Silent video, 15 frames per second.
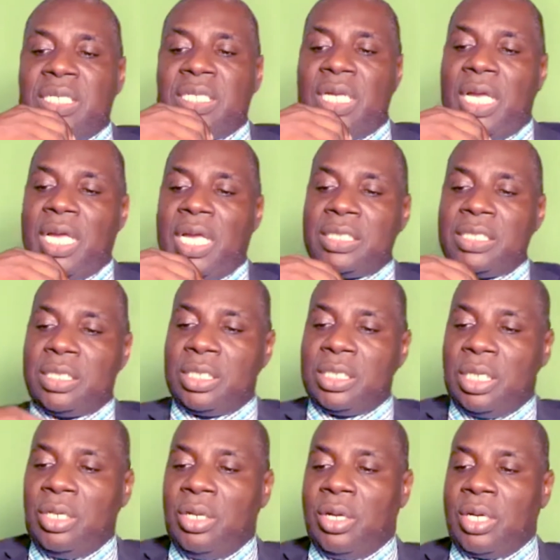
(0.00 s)
uh,
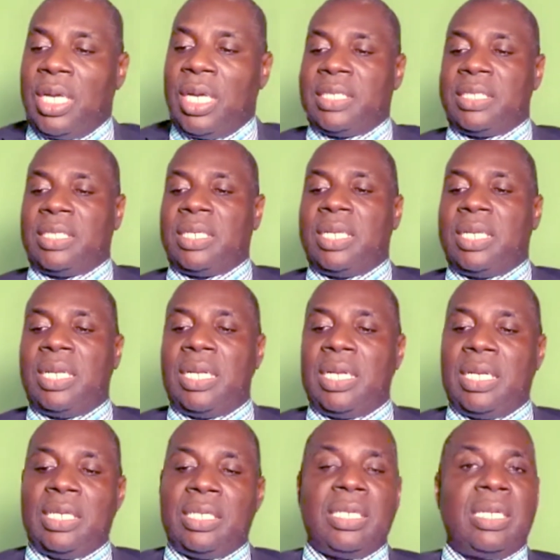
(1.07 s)
look at
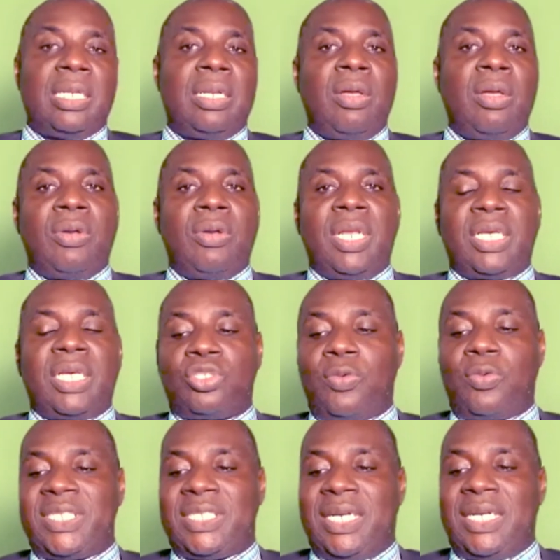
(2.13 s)
our next
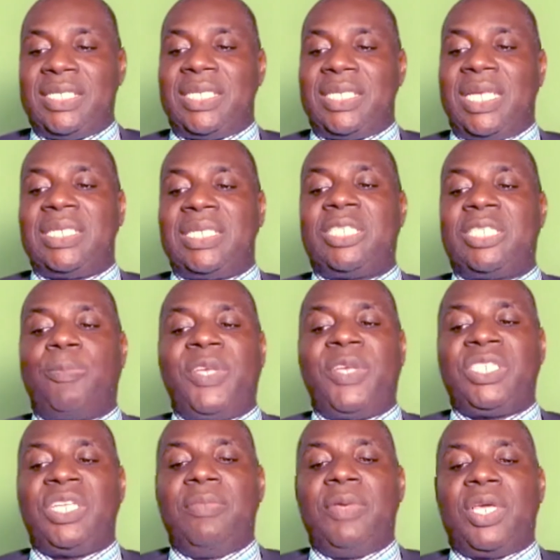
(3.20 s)
question. It says,
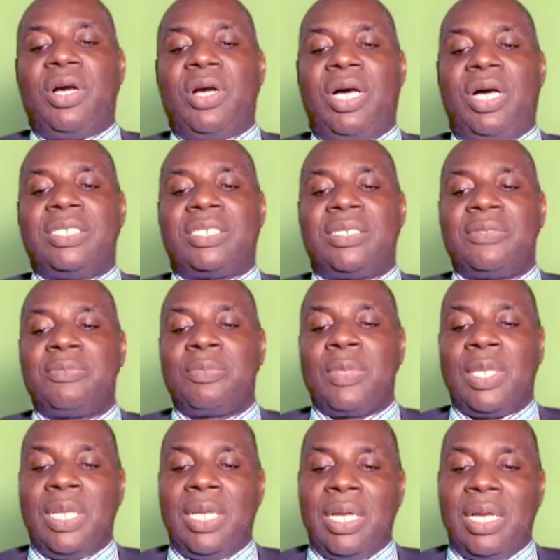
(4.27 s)
especially because
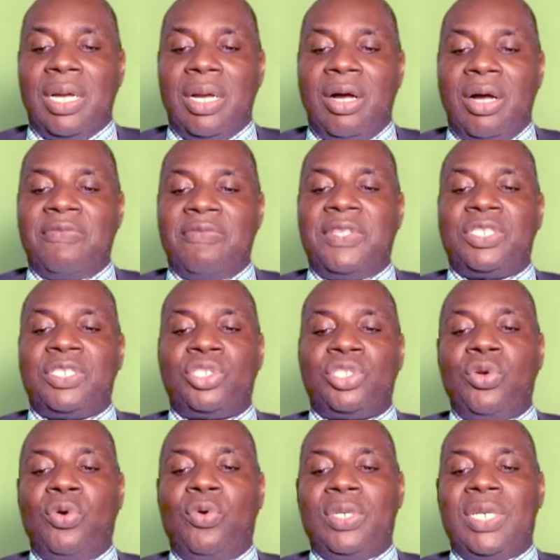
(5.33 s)
of the
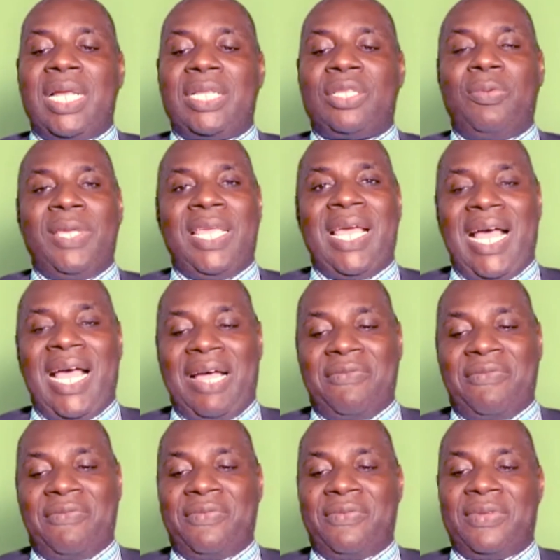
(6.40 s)
truth that we have,